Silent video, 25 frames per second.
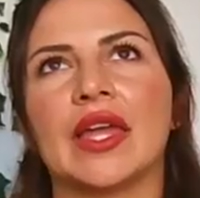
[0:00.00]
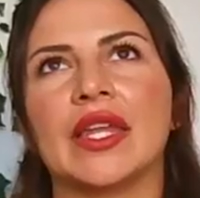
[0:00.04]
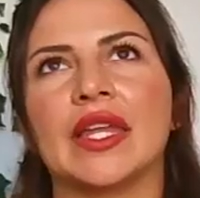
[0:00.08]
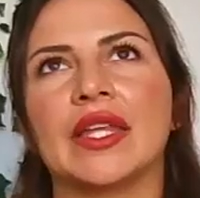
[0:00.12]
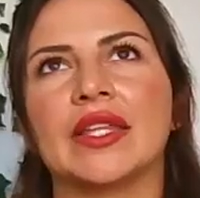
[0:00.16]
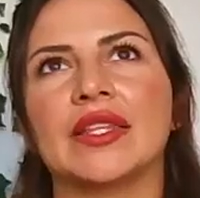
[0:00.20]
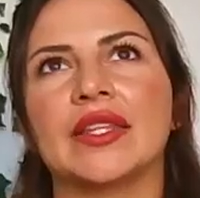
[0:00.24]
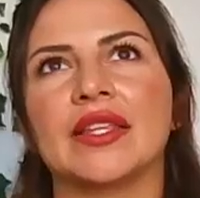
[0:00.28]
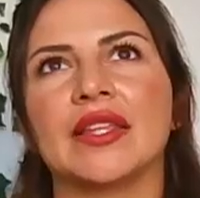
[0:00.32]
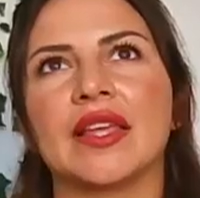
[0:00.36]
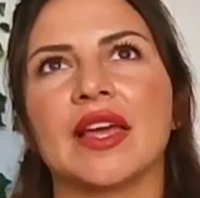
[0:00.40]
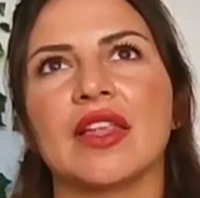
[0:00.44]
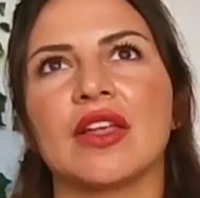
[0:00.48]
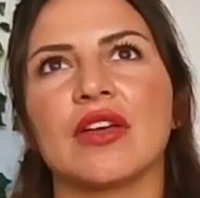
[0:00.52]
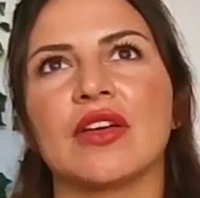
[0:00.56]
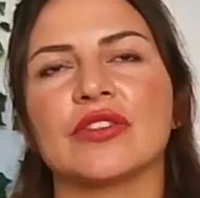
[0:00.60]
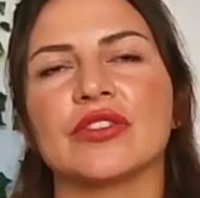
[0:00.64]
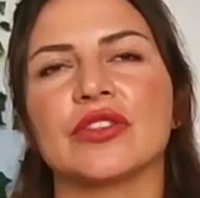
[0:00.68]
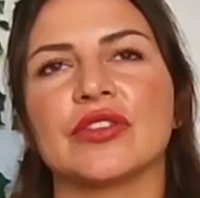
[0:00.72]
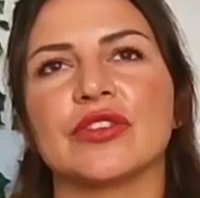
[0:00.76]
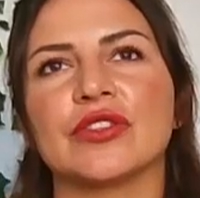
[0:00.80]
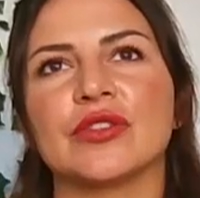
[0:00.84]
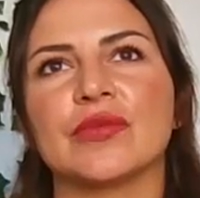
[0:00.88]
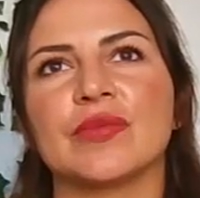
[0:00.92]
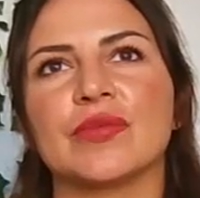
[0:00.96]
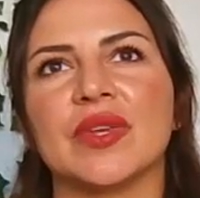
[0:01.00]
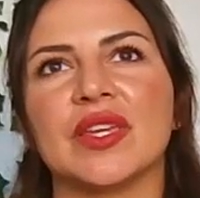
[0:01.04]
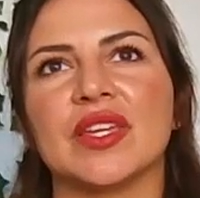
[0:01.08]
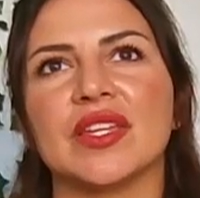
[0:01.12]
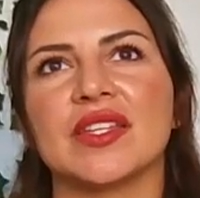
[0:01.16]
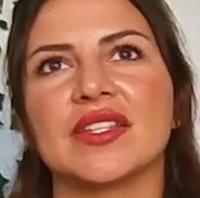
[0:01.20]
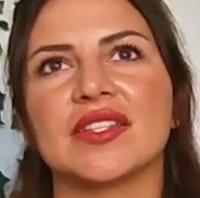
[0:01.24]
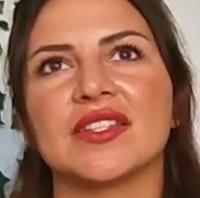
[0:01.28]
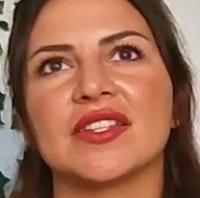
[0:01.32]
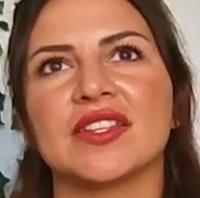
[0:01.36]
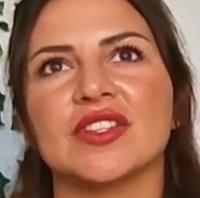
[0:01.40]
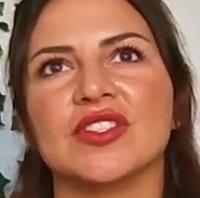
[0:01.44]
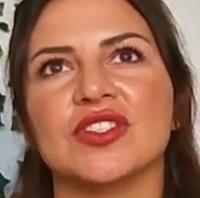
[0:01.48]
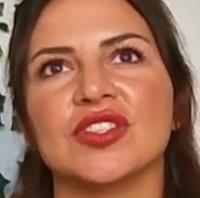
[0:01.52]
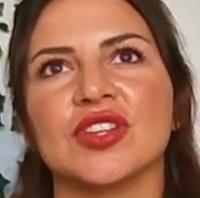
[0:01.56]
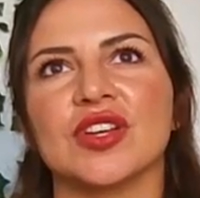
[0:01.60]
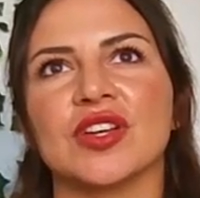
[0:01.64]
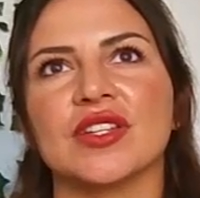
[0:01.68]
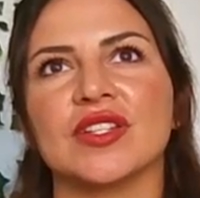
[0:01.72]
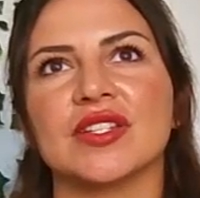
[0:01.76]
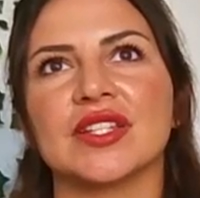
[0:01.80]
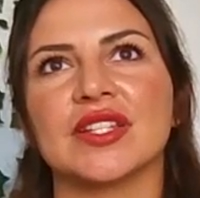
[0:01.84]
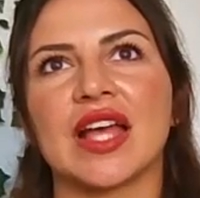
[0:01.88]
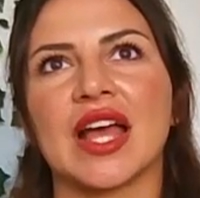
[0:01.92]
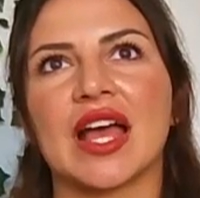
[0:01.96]
And I think that also speaks to
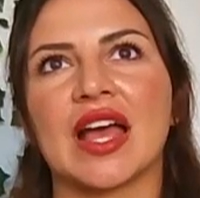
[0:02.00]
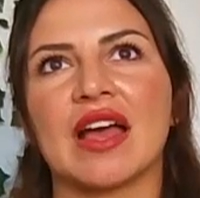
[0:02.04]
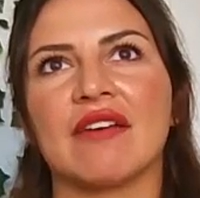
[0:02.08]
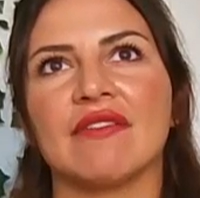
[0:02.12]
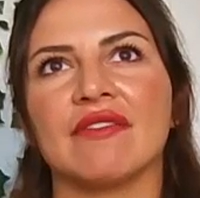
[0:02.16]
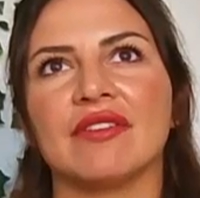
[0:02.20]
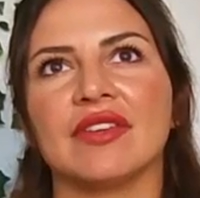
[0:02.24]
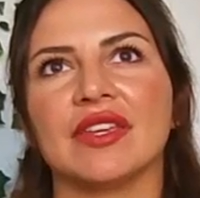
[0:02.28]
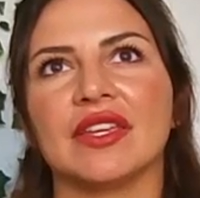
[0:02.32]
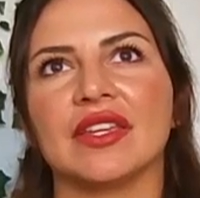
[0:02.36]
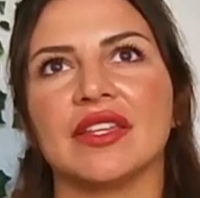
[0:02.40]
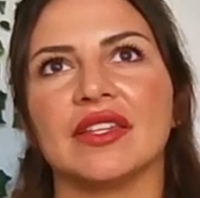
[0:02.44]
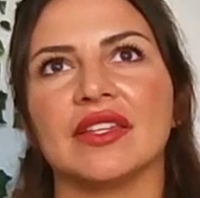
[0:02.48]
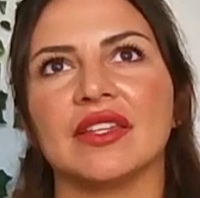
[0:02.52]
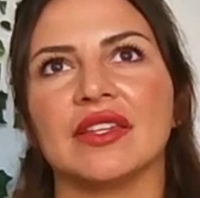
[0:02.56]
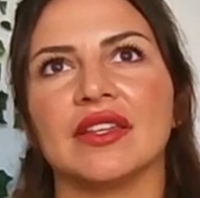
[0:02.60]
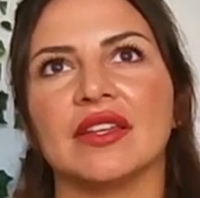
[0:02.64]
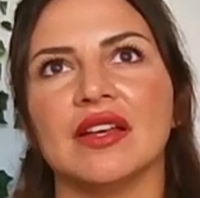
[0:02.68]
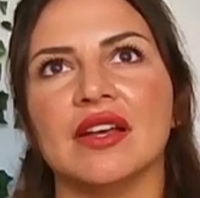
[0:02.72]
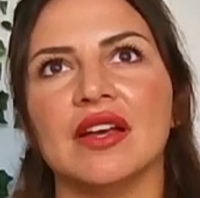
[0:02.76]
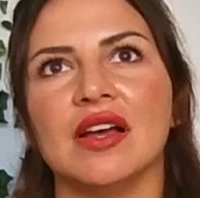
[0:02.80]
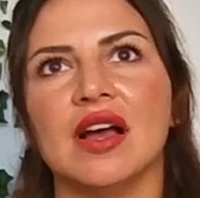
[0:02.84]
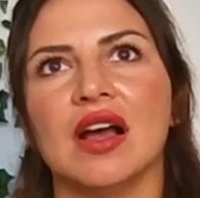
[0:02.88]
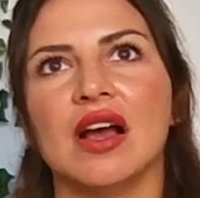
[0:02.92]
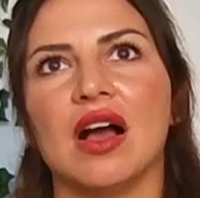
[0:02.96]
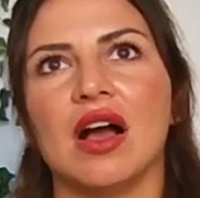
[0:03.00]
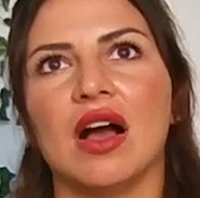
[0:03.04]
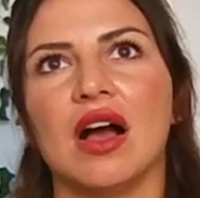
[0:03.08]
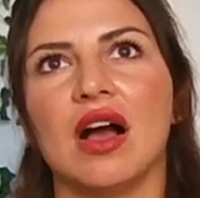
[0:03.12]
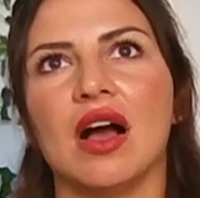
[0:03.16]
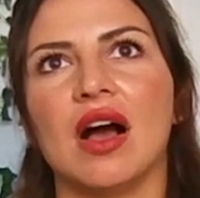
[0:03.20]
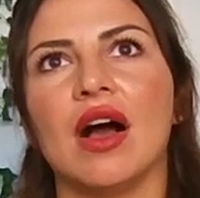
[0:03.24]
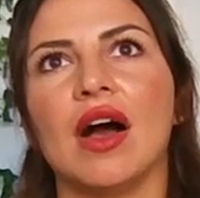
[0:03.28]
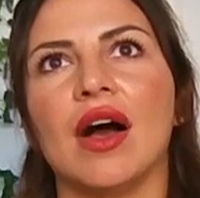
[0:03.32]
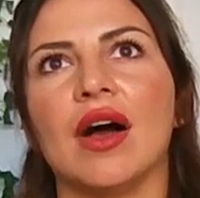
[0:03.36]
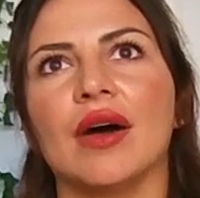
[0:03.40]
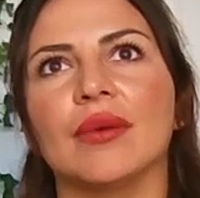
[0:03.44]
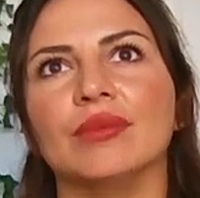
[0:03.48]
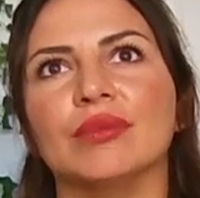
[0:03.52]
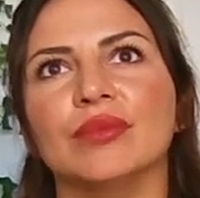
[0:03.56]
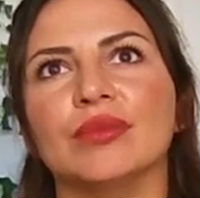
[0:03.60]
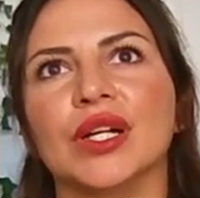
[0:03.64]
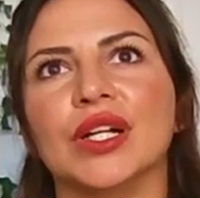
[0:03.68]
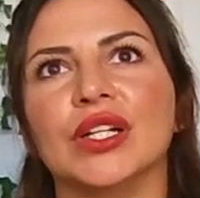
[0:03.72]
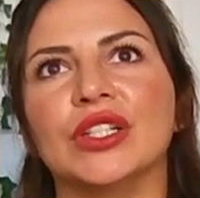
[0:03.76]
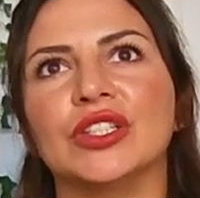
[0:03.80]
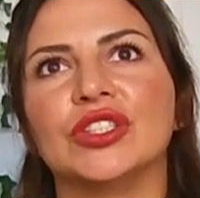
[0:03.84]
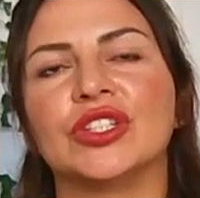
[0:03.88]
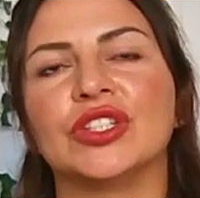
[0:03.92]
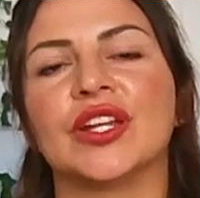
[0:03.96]
just having
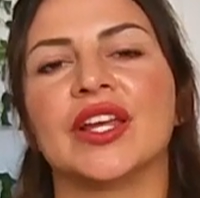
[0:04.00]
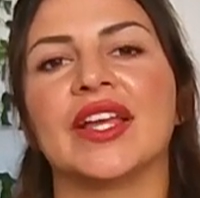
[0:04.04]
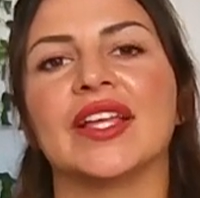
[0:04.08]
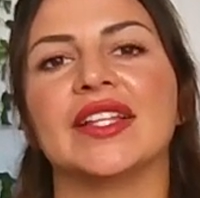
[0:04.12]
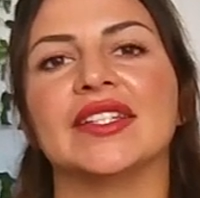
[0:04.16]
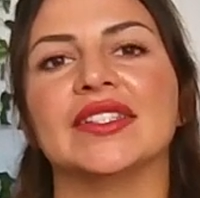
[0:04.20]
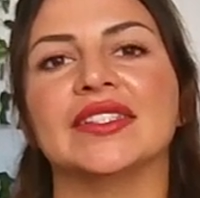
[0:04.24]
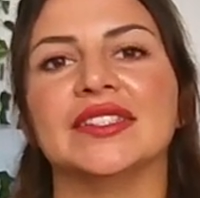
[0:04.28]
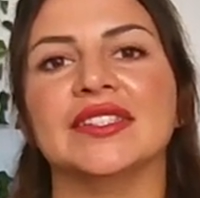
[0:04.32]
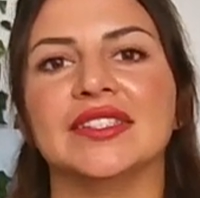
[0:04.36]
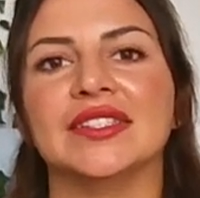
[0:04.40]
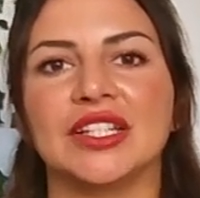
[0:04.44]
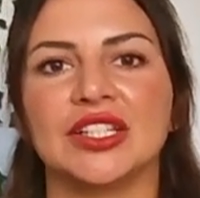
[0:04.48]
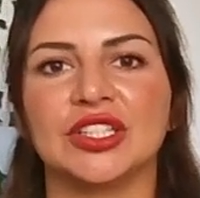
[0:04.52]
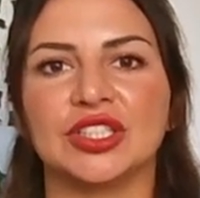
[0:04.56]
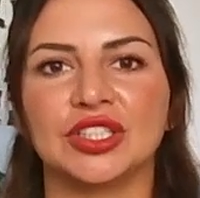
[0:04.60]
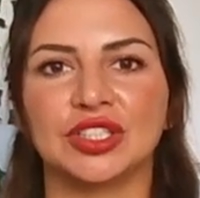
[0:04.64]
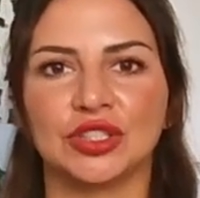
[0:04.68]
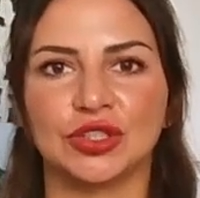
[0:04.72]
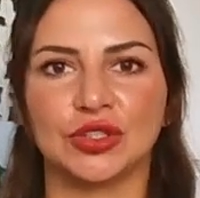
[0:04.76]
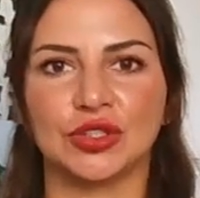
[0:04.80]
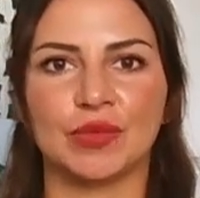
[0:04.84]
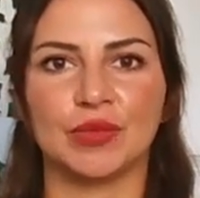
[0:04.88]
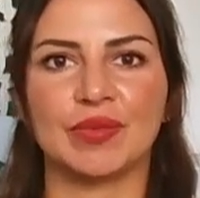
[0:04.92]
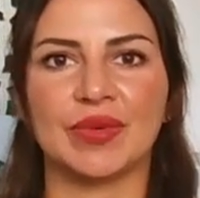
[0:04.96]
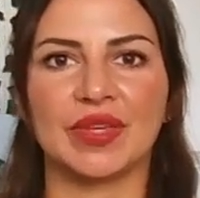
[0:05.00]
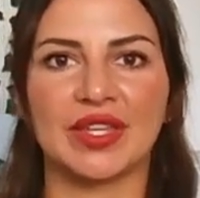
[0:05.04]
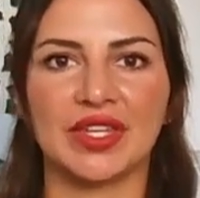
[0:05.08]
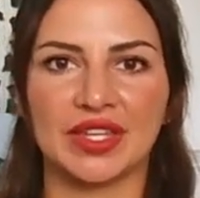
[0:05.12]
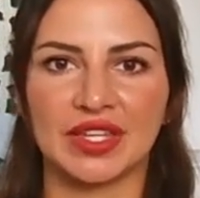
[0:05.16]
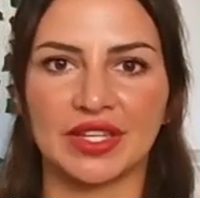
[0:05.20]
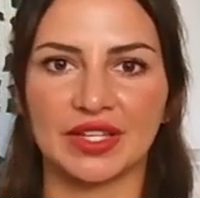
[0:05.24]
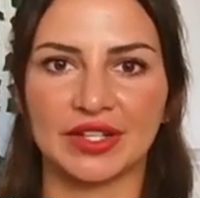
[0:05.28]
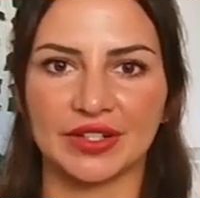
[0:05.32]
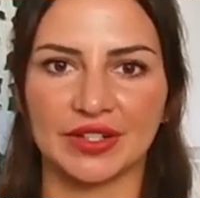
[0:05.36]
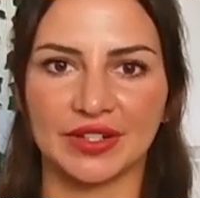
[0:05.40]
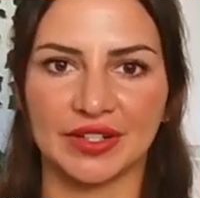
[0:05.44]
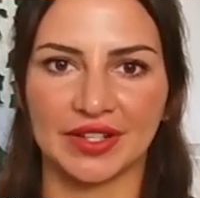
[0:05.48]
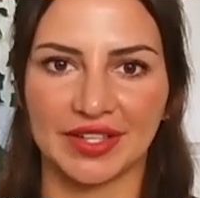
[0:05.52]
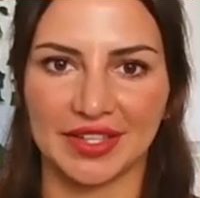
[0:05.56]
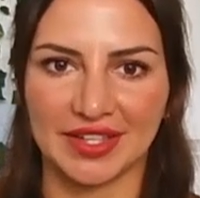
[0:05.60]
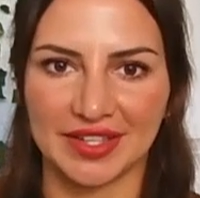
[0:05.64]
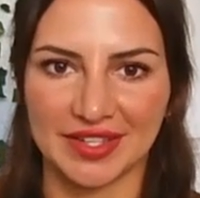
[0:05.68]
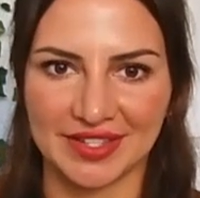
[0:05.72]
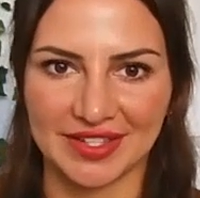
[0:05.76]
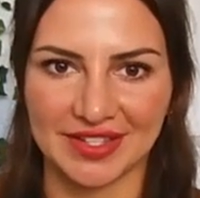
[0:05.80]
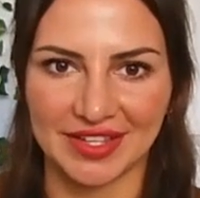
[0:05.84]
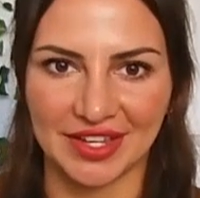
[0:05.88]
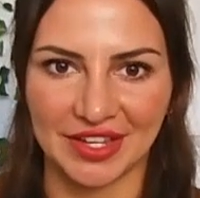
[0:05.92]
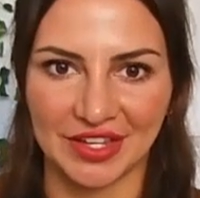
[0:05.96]
transitional
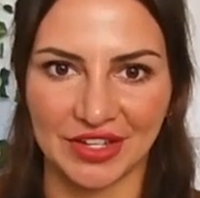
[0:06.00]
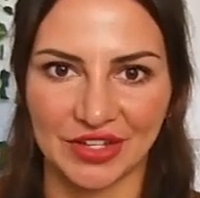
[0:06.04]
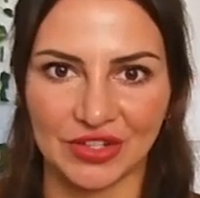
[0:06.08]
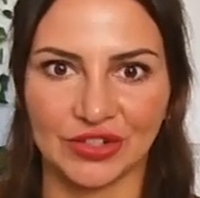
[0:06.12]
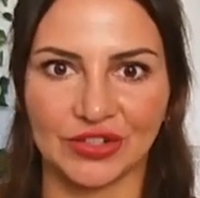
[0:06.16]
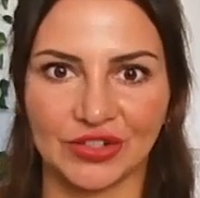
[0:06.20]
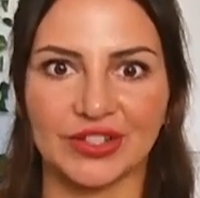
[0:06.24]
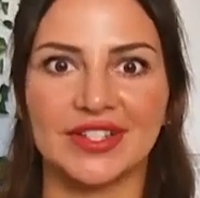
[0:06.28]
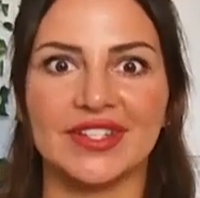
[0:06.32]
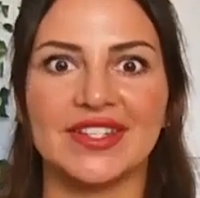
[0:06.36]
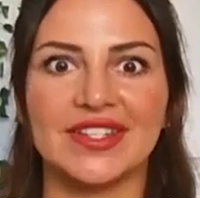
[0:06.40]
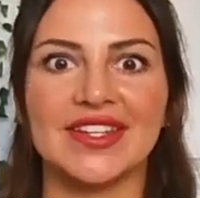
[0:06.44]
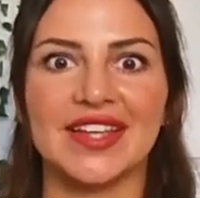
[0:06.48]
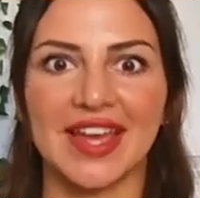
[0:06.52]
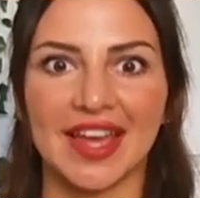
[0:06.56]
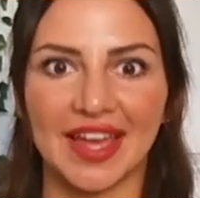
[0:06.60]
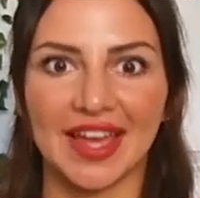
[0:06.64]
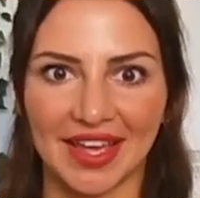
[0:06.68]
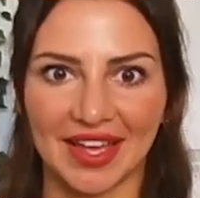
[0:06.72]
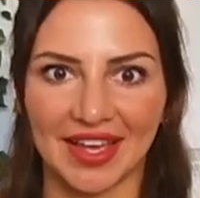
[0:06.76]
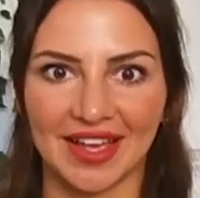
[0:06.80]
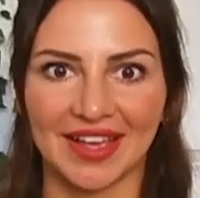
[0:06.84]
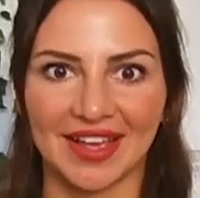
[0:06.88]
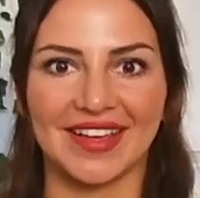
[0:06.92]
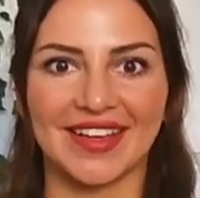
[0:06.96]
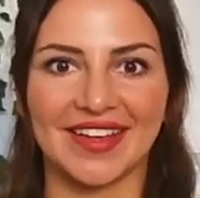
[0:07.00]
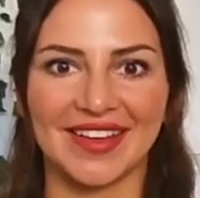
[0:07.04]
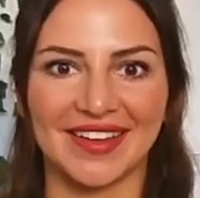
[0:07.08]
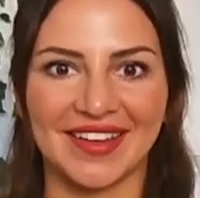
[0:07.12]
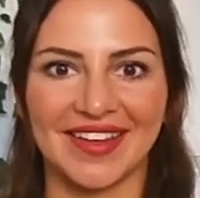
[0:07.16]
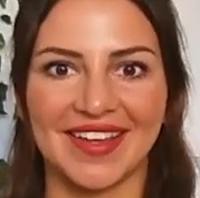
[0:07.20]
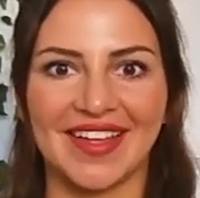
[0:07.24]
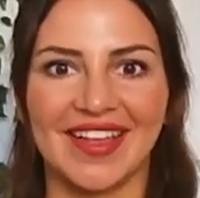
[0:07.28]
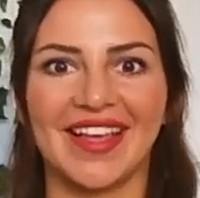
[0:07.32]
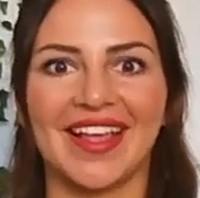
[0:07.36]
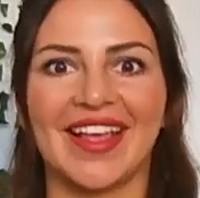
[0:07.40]
periods in your day.